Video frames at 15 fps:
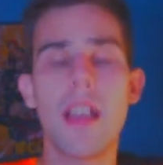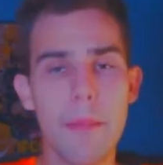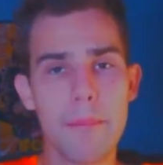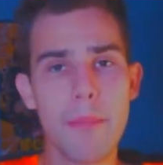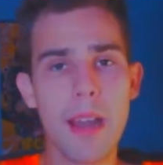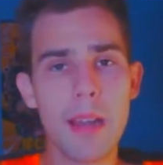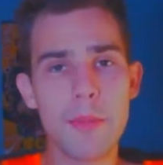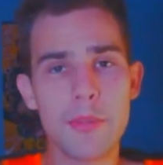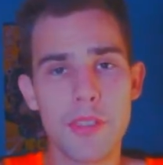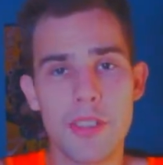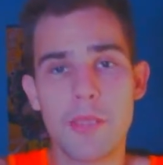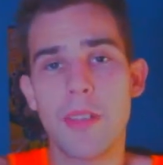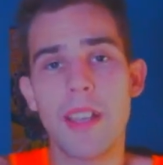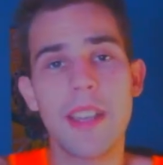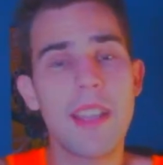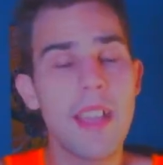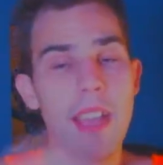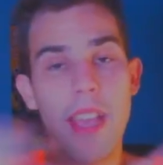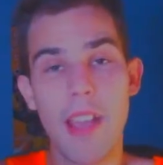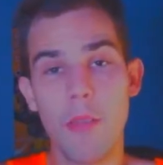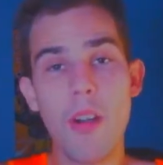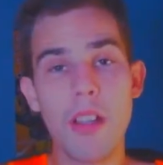My name is RaisorBlade
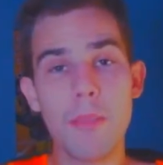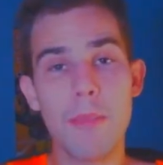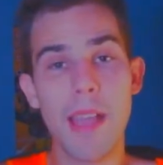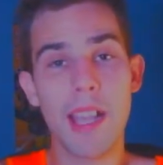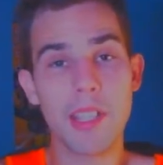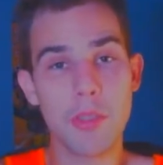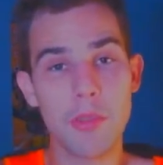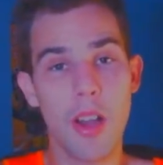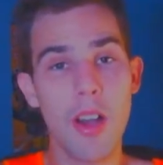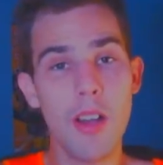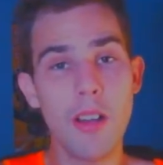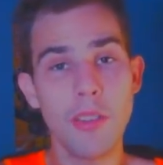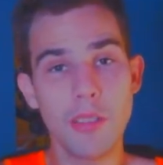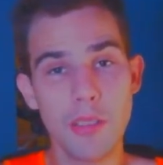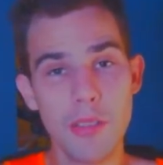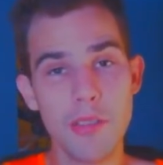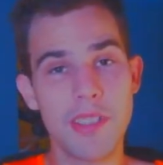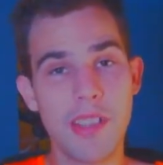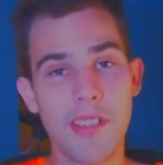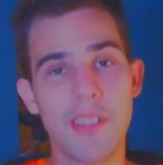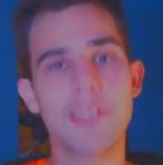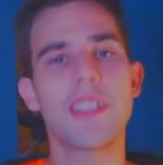and welcome back to an all new
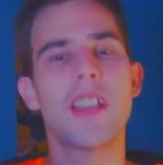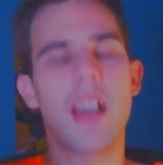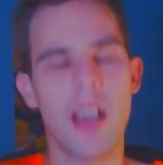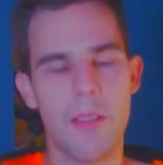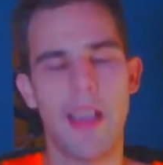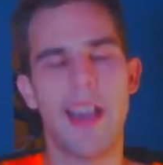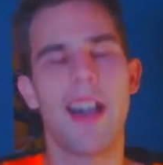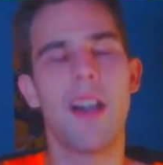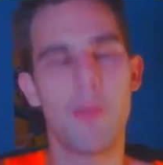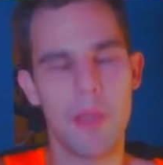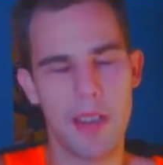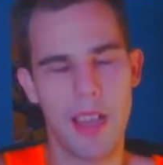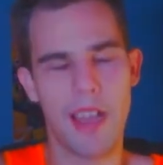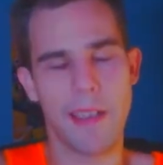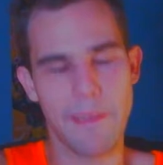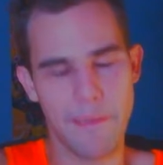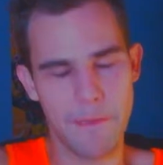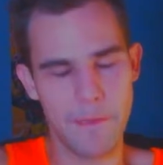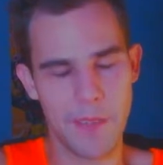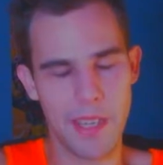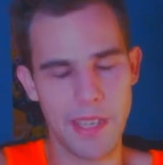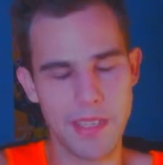series of How Would I
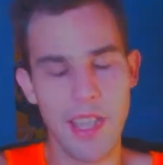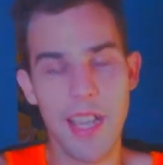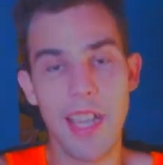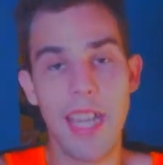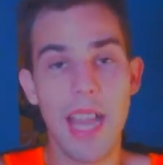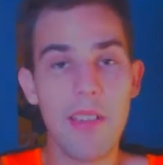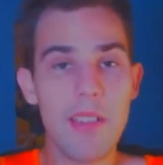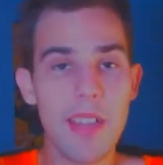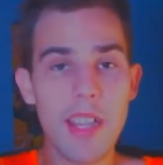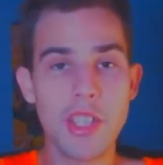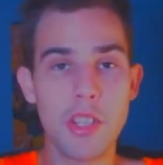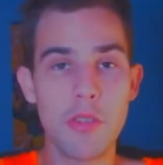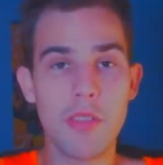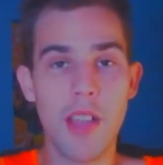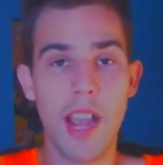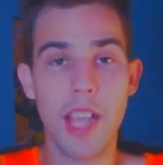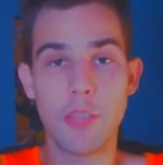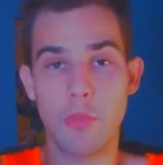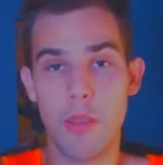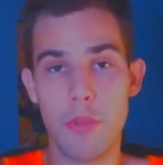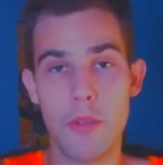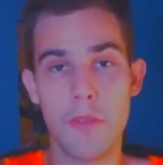Fix. Now I asked you guys
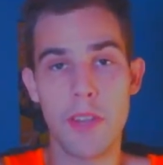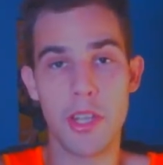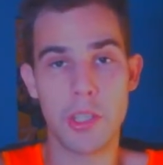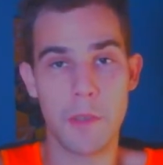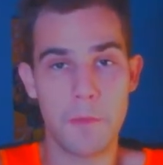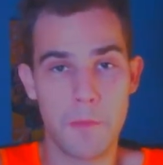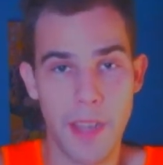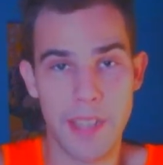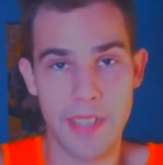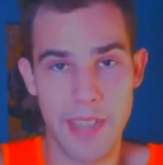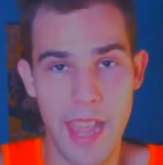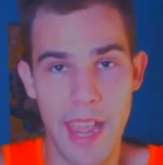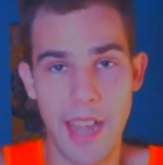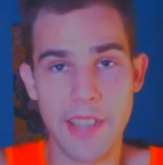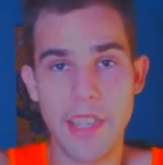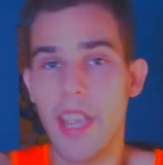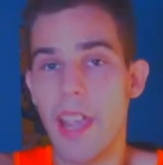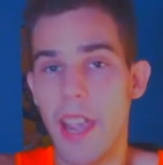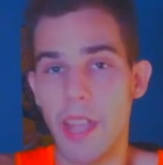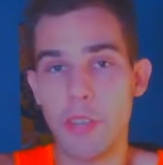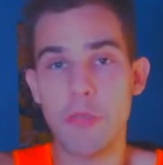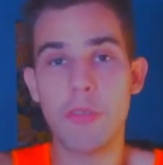what movie I should fix next
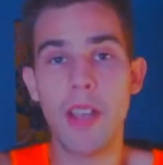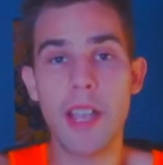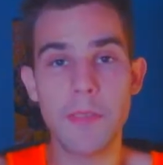and you guys